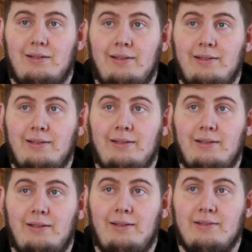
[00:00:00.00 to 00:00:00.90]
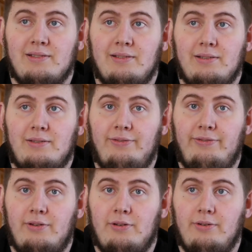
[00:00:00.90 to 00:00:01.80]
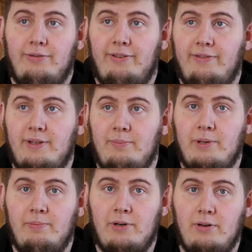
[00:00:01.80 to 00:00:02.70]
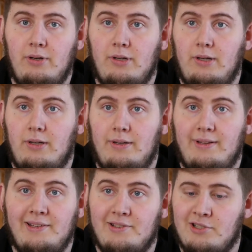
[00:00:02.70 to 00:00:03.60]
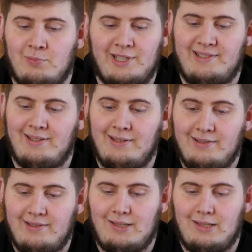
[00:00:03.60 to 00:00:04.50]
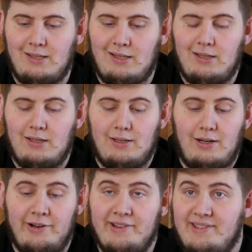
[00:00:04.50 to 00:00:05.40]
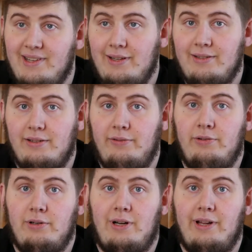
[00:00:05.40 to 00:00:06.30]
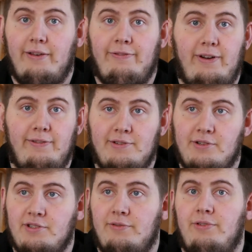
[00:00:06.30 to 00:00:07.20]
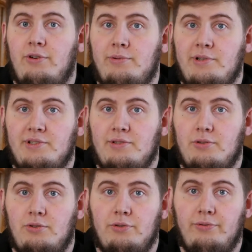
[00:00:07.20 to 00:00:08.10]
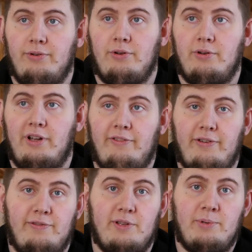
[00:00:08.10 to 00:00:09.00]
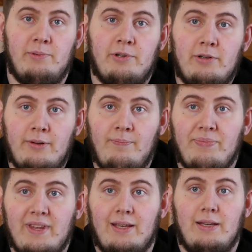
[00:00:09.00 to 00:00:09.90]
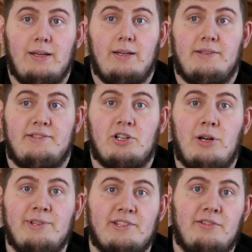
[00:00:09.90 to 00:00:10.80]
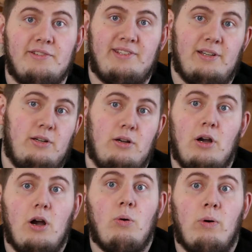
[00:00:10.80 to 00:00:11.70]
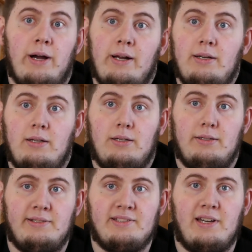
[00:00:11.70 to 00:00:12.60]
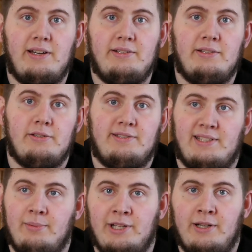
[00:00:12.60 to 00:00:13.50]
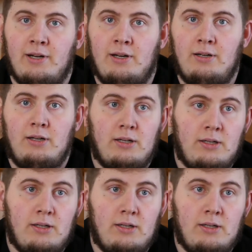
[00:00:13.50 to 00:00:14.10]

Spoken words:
he is going to follow 50 people? That doesn't make sense. Or instead, if you are 5,000 followers and you follow 50 people, Instagram is gonna say, well, this guy did a seminar,